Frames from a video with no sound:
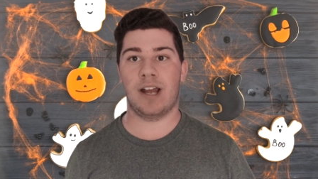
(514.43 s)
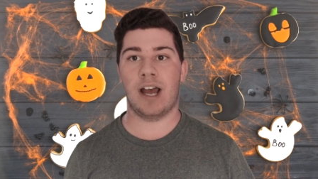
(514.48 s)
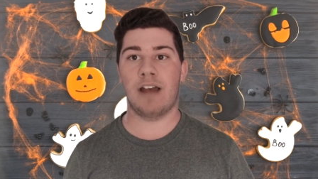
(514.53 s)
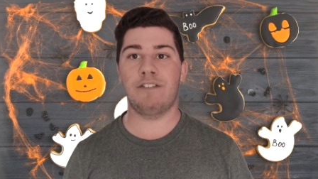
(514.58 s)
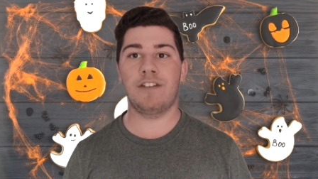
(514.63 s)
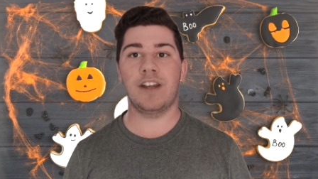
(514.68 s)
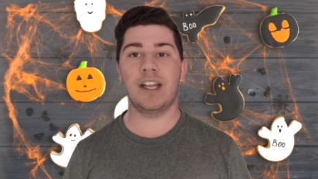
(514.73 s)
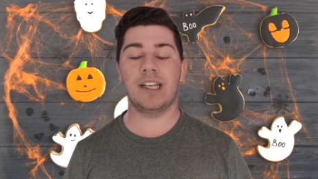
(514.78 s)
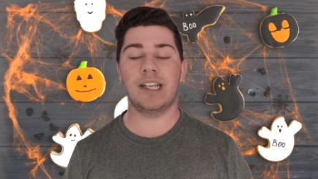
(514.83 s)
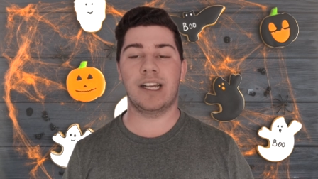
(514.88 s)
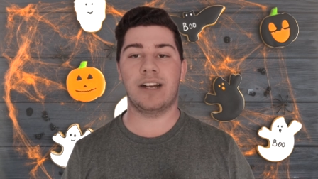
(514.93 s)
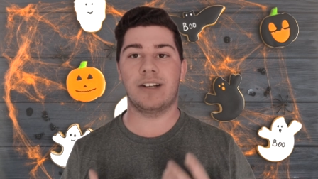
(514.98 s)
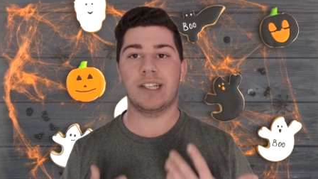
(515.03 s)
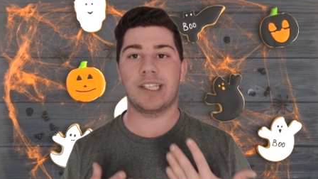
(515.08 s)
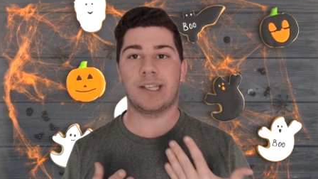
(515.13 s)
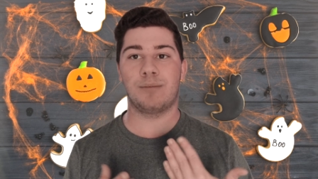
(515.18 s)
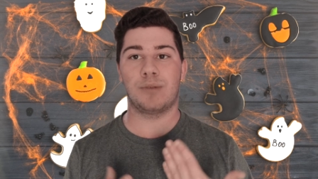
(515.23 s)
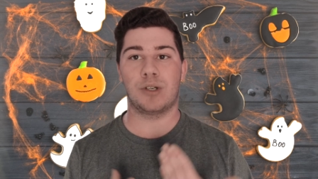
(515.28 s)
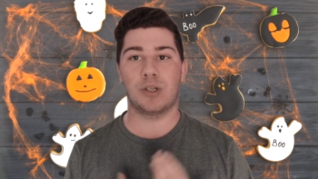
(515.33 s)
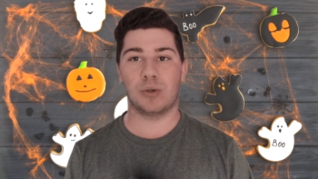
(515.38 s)
I think there are
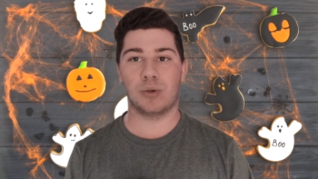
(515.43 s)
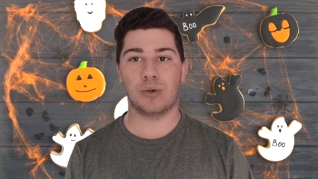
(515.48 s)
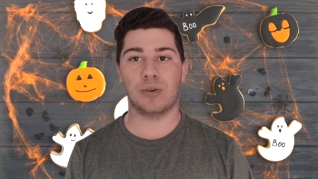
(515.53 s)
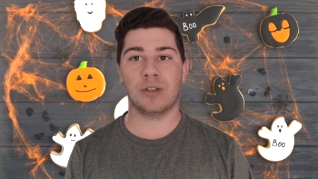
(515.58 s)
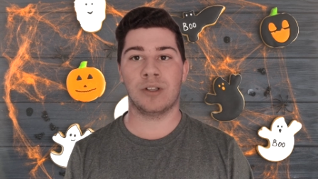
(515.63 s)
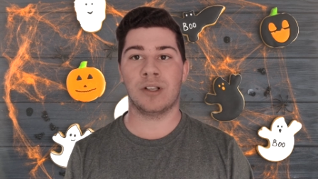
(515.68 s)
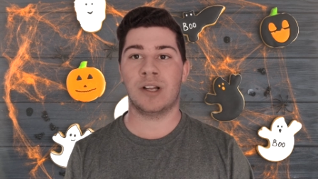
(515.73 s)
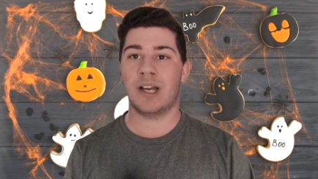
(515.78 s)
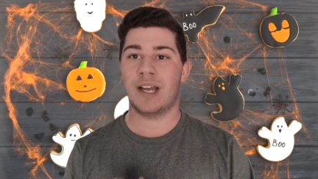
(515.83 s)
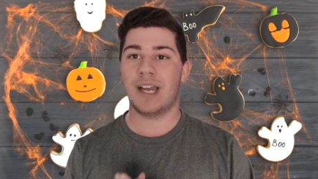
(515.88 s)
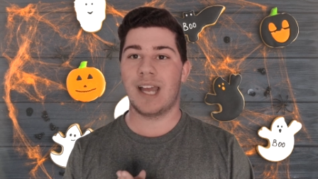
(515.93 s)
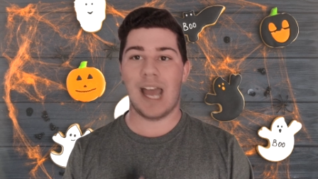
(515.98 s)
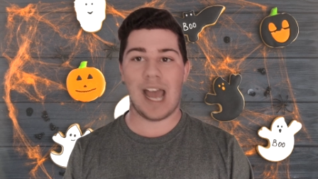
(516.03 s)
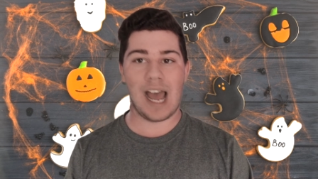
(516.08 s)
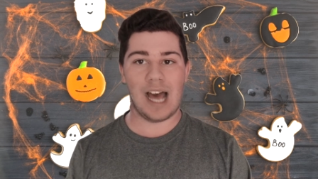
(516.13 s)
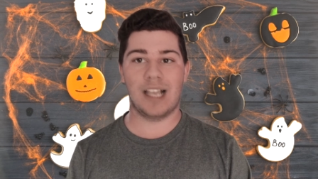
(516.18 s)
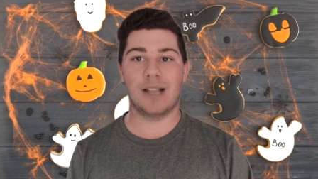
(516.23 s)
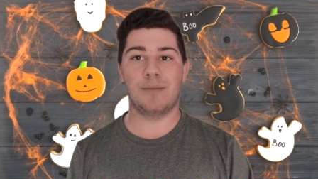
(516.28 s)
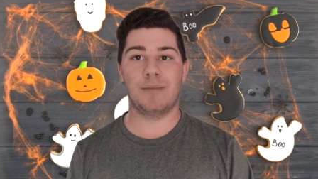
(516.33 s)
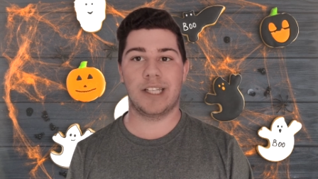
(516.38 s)
some cool
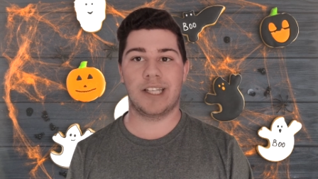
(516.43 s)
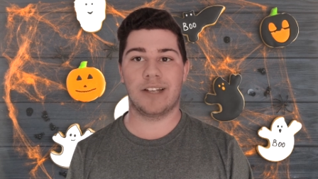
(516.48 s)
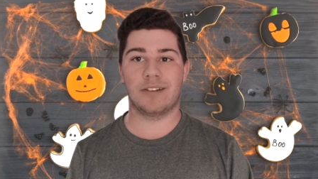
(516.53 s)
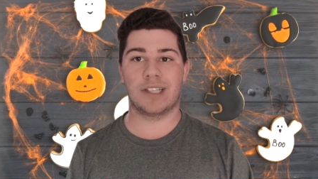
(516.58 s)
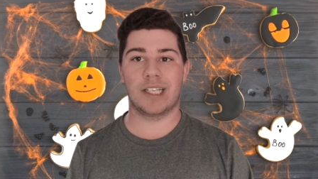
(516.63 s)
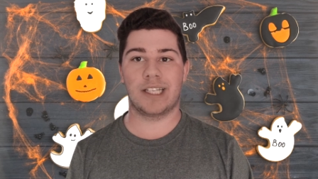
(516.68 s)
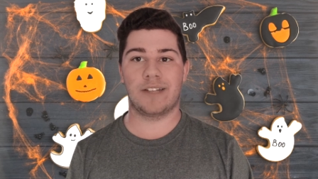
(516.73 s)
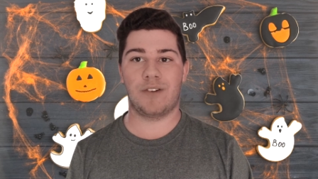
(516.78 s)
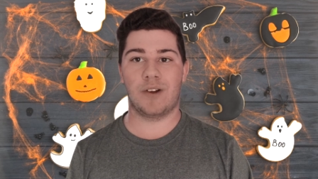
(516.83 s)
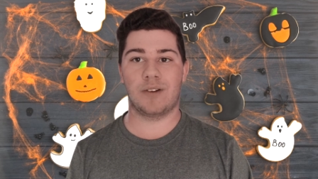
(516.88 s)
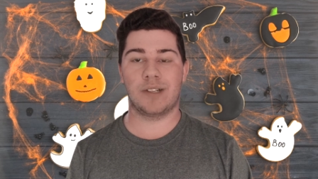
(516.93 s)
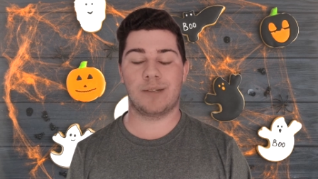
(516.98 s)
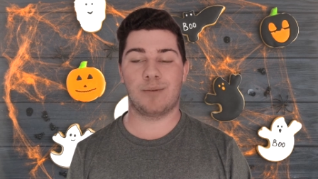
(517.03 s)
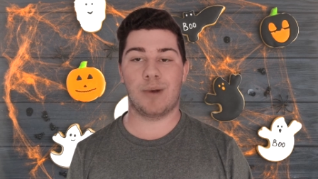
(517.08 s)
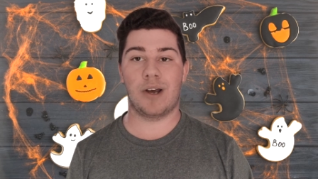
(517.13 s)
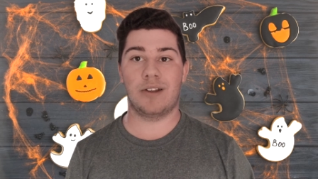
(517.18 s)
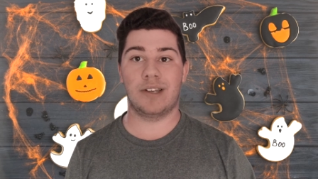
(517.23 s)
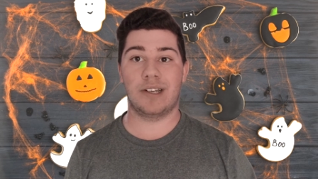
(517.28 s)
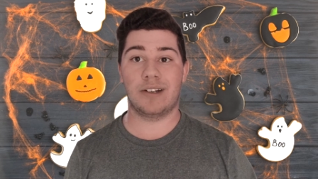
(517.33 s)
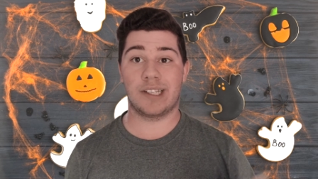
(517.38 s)
elements of this film as
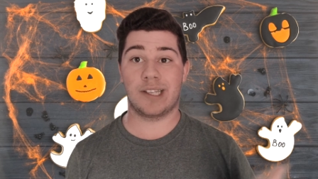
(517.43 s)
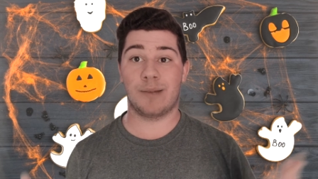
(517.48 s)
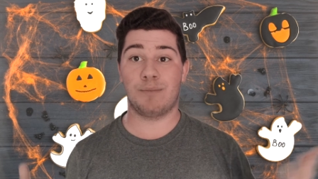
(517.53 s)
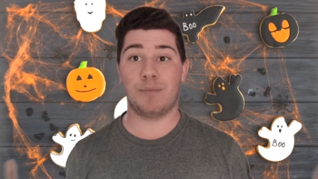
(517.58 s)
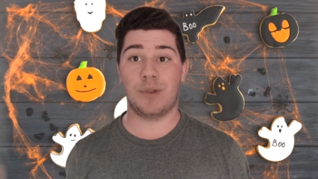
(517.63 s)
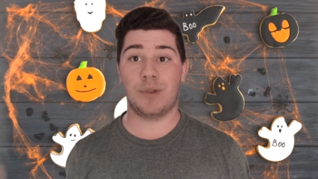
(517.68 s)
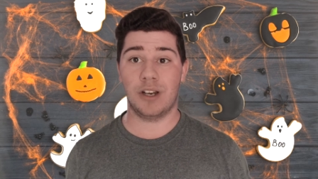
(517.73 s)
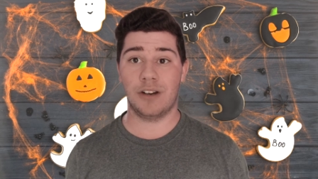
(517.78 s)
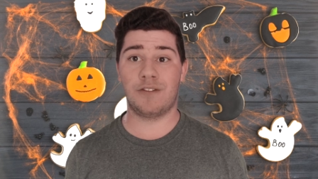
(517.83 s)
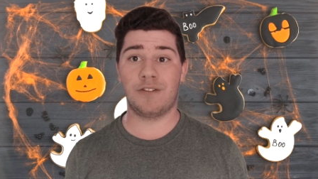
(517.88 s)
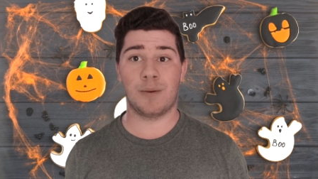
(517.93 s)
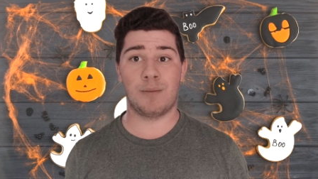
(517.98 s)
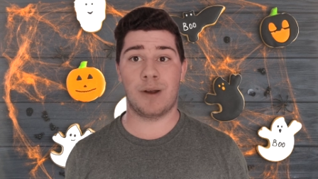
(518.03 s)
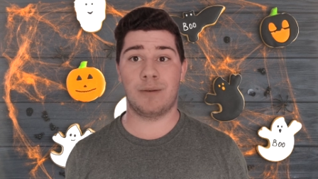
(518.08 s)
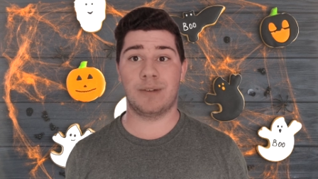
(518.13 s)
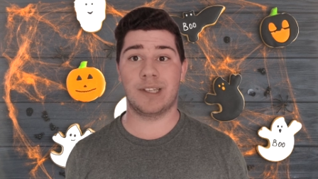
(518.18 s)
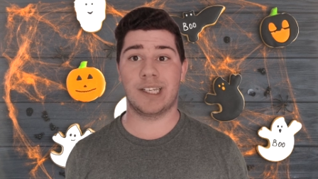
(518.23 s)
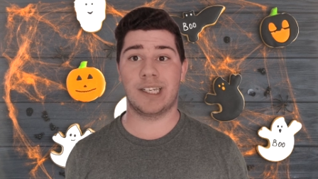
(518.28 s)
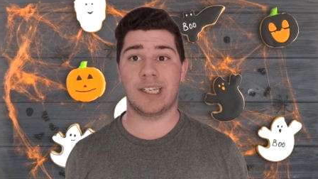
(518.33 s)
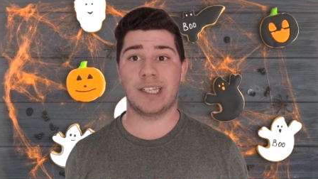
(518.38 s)
well, and there are some beautiful
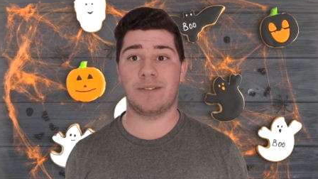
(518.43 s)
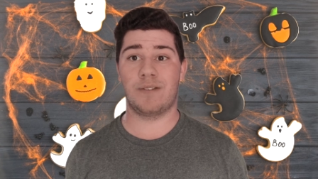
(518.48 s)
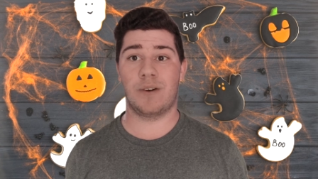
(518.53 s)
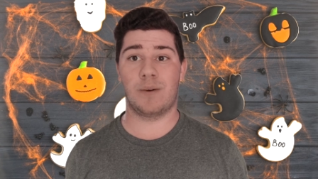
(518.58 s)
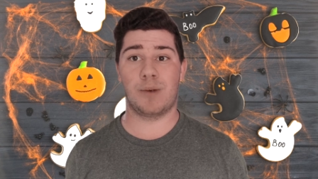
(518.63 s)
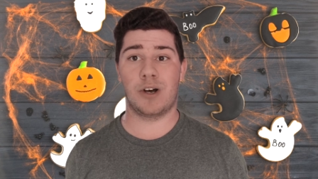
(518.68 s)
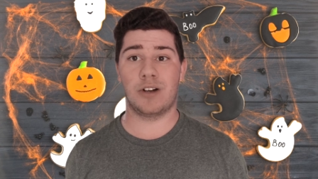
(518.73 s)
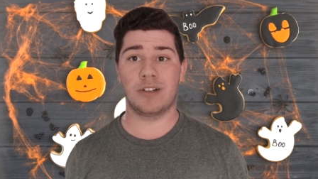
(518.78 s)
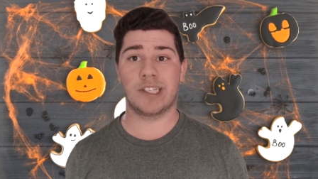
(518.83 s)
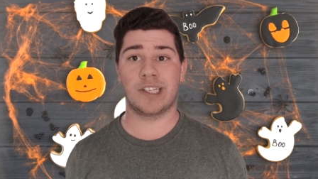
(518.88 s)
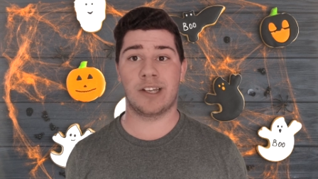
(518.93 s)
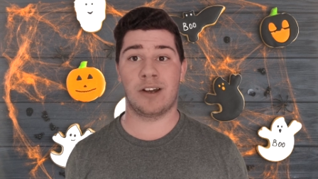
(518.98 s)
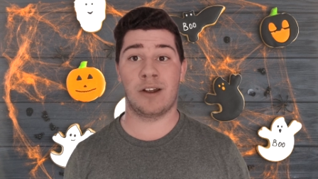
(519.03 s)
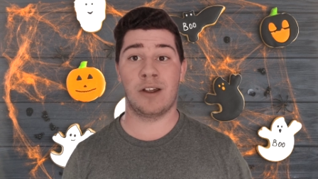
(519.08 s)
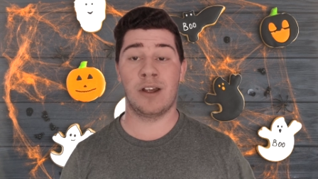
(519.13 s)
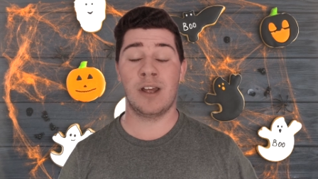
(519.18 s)
moments in this film also.